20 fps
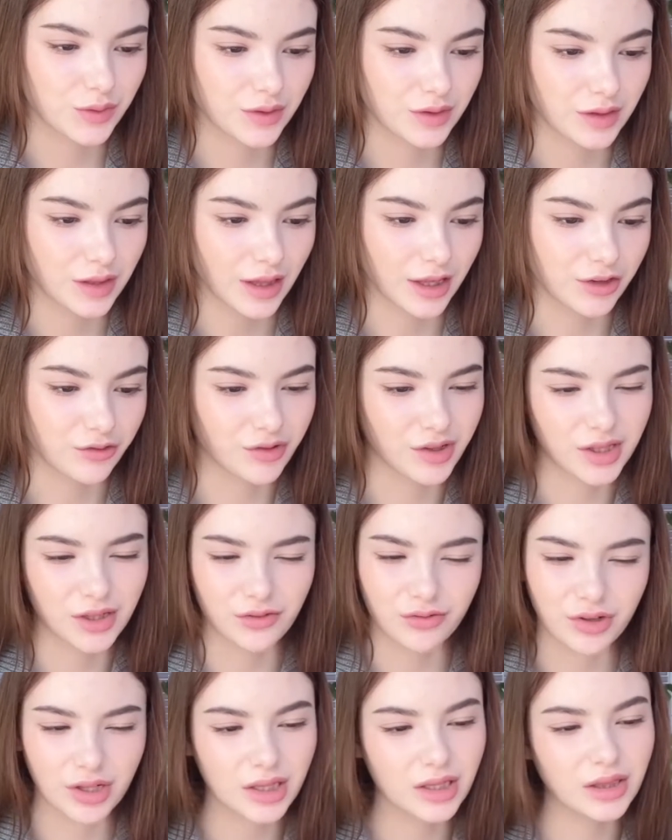like really
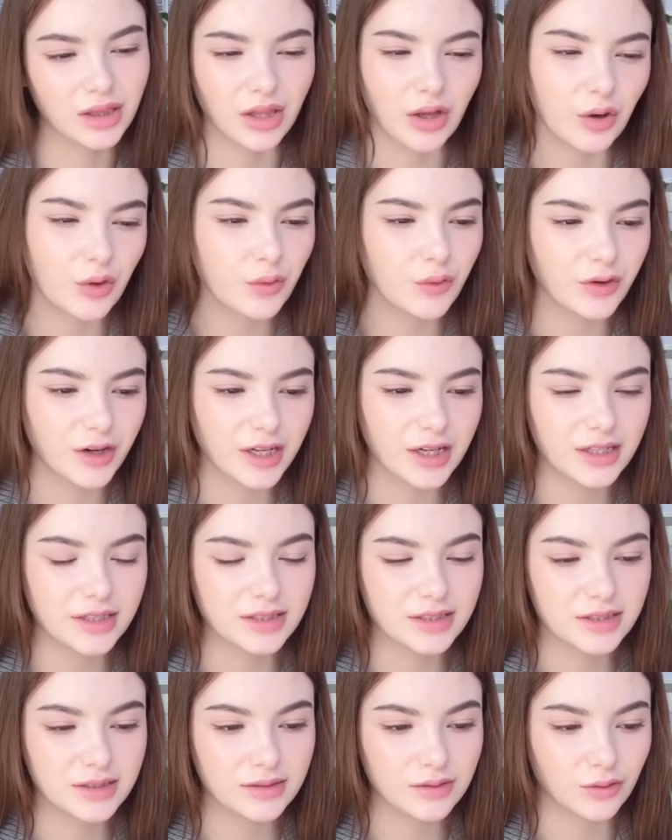low
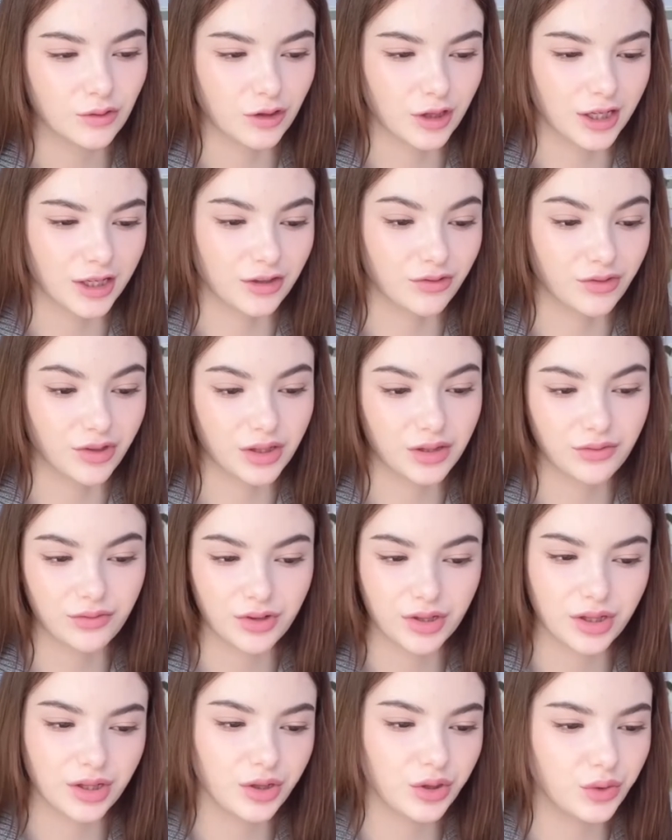ones, or like
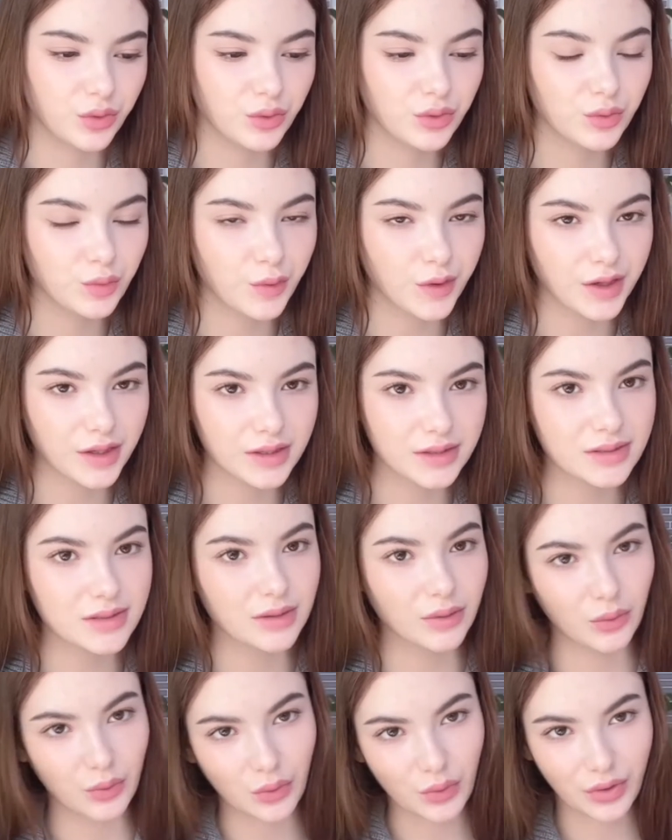really good ones,
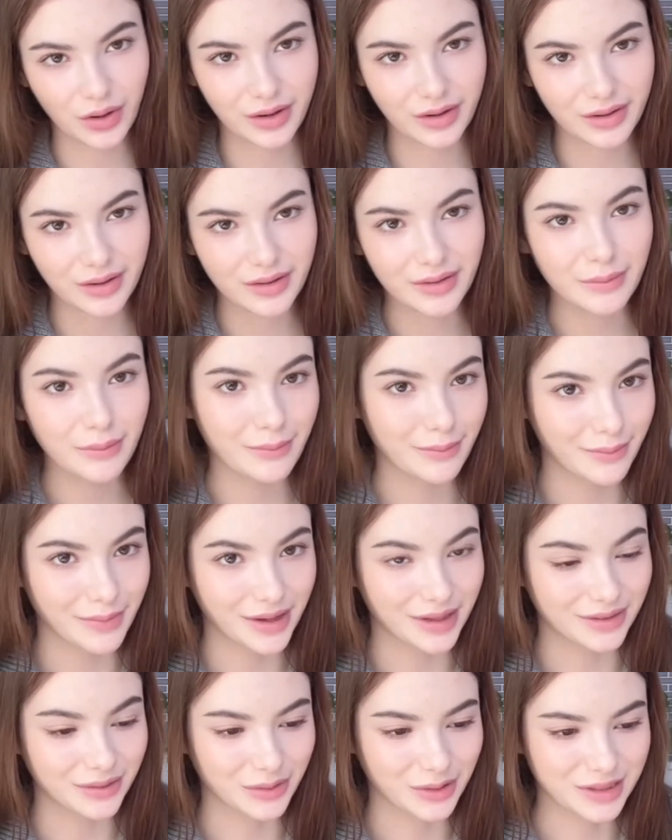or
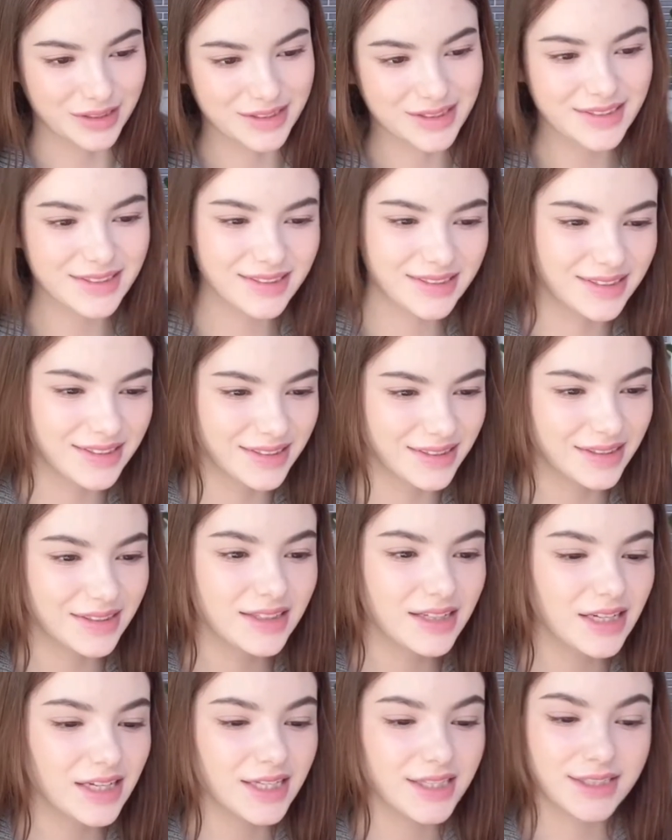bad ones.
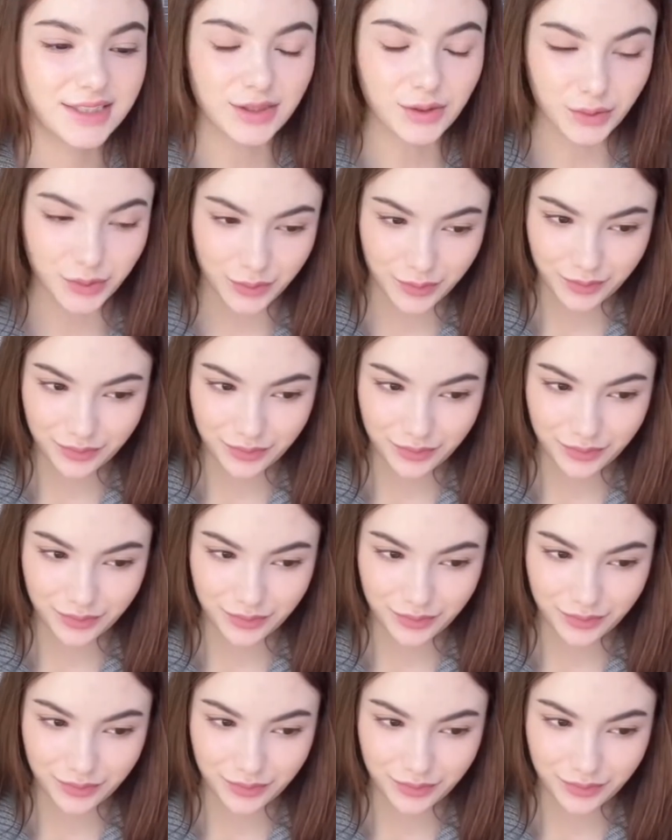So